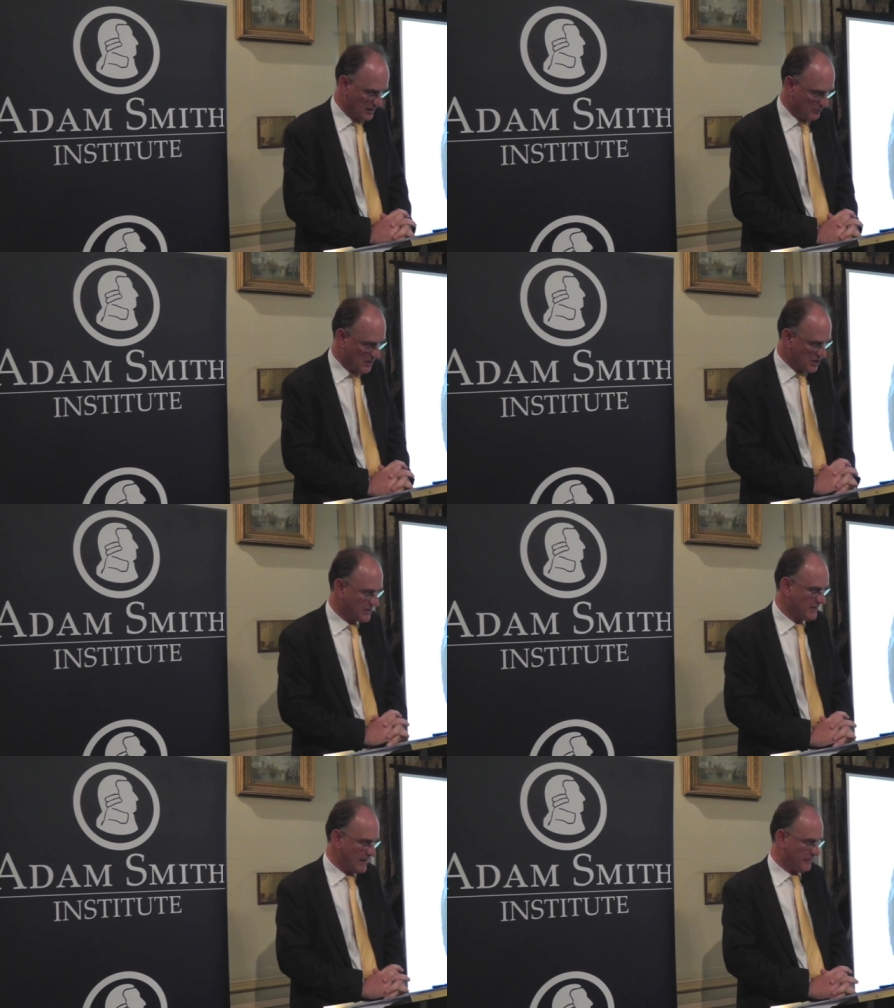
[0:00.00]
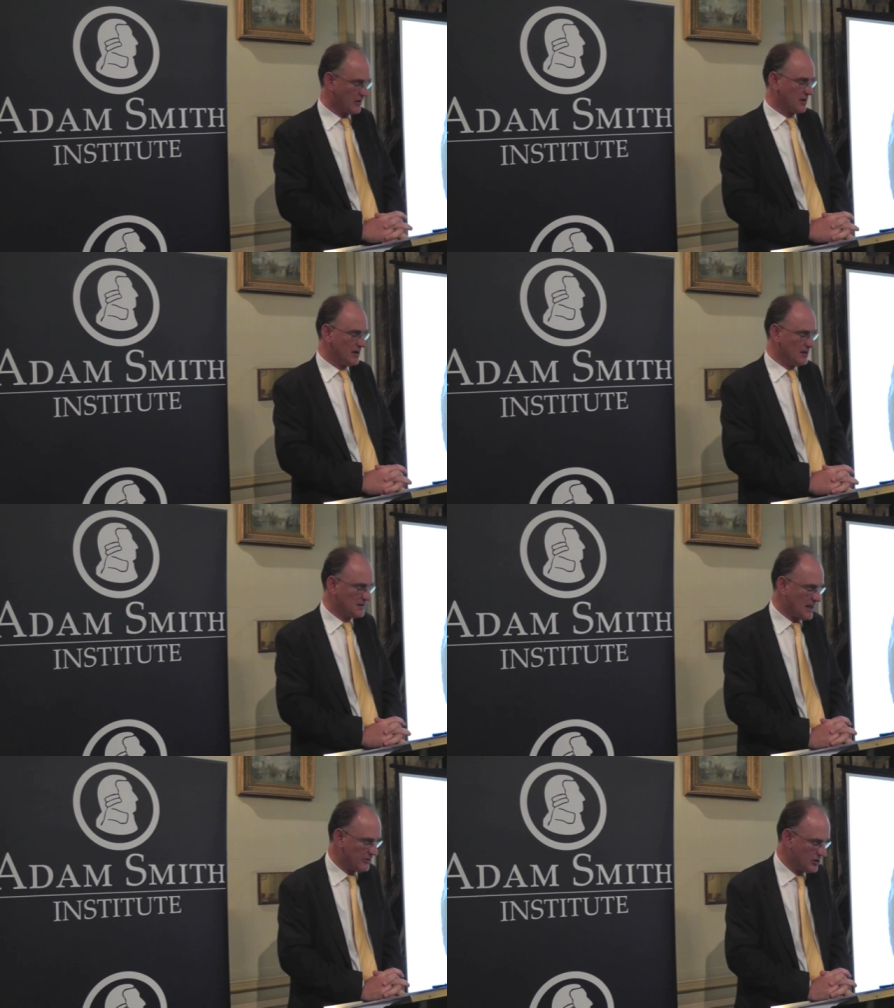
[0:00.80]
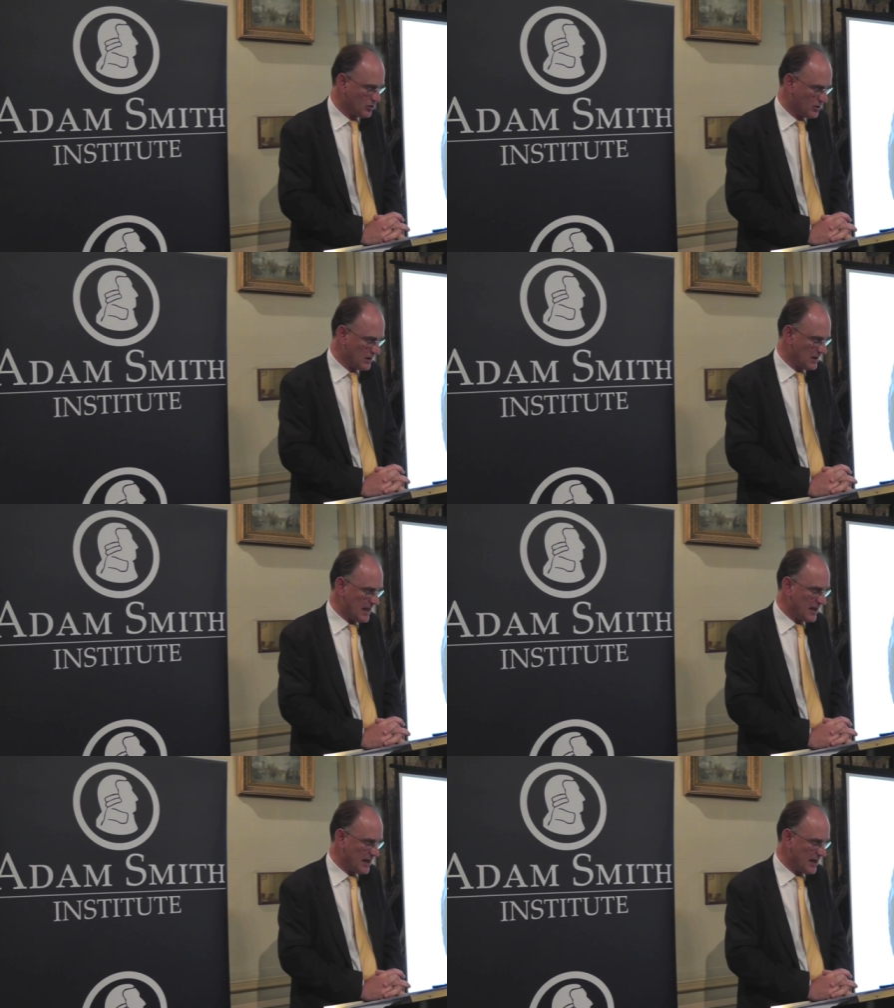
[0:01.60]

much of Africa is now enjoying